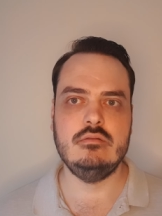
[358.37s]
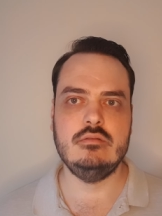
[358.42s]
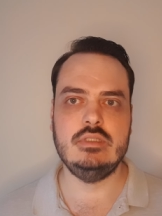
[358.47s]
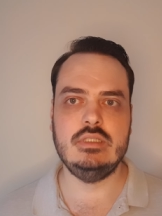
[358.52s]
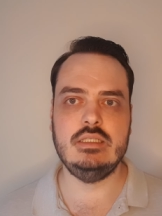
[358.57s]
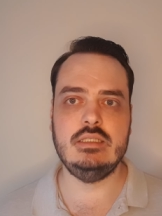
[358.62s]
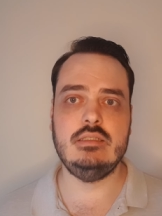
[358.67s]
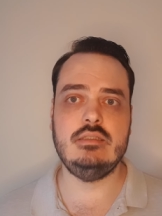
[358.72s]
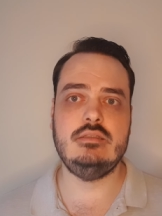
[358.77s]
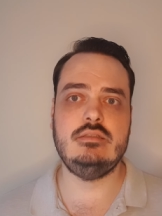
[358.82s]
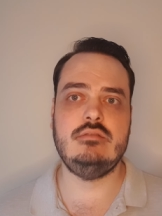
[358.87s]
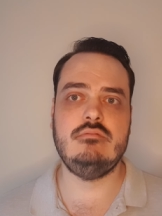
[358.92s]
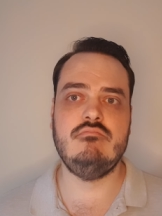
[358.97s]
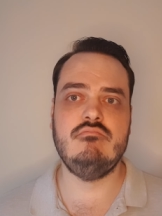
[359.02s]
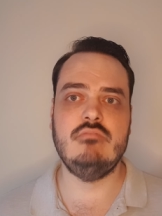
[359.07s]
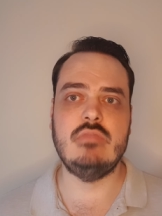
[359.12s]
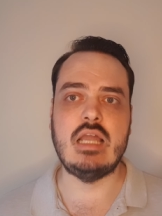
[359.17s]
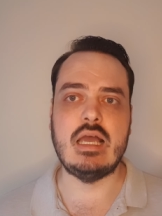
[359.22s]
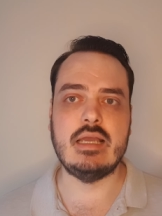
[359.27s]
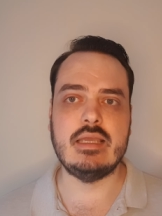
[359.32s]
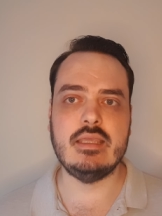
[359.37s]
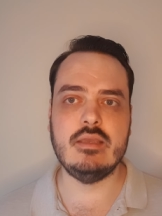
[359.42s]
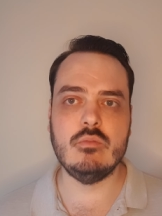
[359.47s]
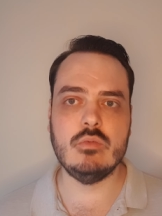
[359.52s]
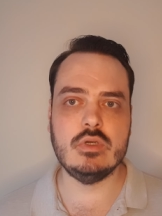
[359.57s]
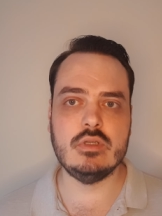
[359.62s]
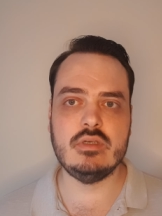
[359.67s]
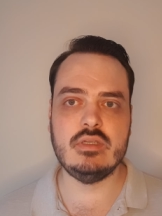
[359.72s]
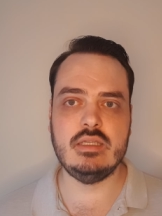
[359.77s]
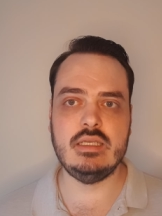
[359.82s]
he's liking
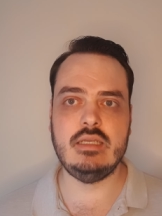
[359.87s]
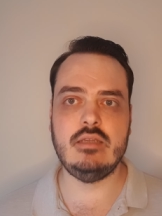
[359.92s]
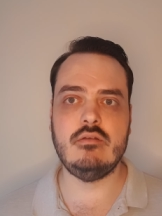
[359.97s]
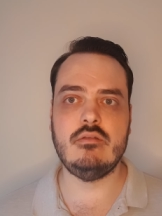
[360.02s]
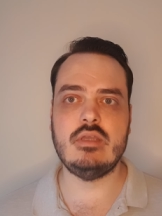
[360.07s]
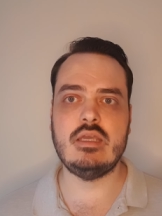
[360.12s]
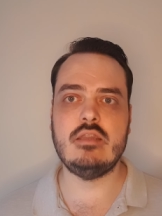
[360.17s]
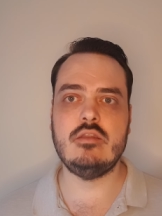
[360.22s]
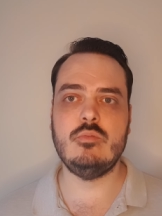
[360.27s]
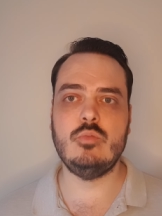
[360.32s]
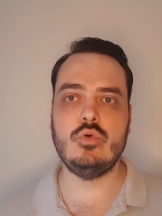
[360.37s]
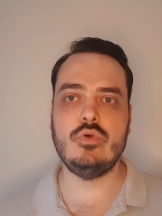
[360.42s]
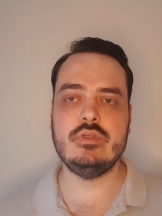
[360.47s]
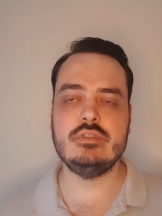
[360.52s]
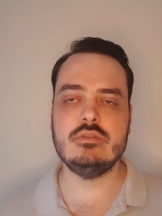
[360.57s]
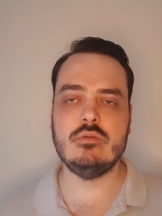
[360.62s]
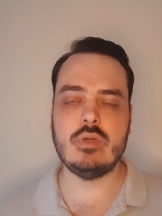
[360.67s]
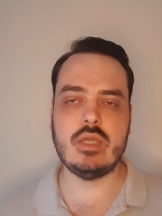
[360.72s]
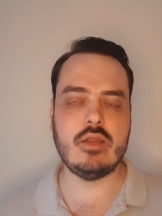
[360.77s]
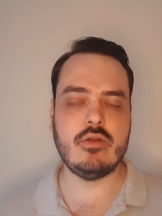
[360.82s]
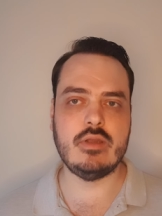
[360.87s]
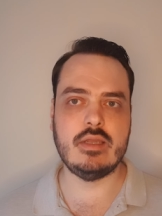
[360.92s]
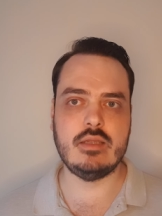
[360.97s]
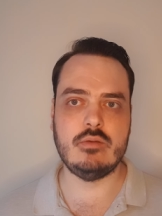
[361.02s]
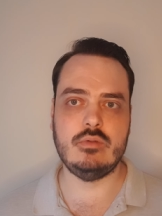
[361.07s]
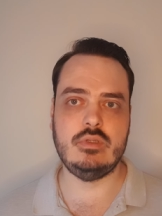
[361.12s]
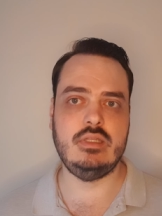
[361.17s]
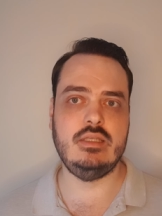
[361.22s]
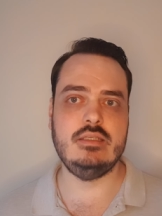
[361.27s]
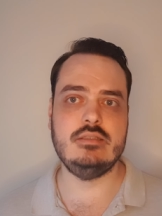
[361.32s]
what any of the other boys are wearing and
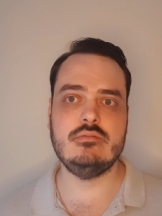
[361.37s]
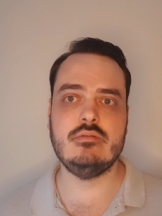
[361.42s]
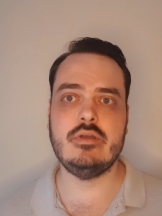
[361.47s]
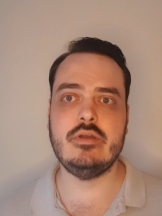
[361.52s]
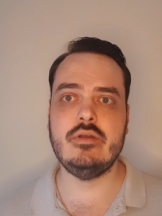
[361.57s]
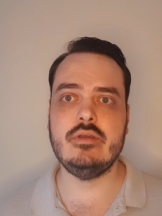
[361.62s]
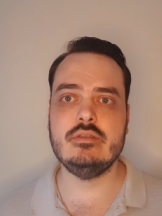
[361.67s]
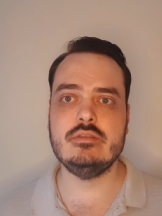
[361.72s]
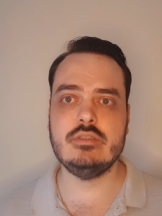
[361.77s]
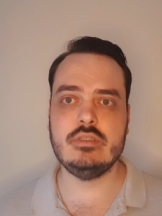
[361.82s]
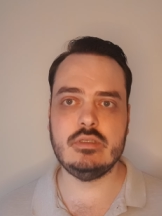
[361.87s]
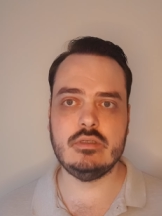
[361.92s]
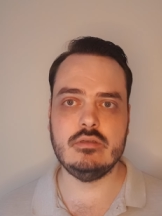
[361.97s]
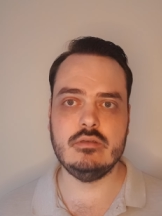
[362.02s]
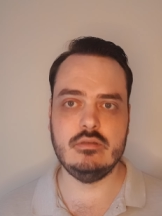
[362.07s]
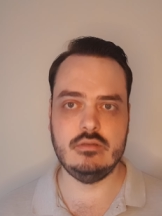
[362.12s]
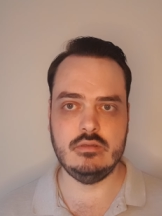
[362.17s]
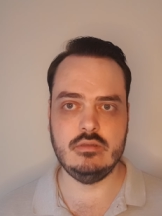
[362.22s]
what he's wearing too.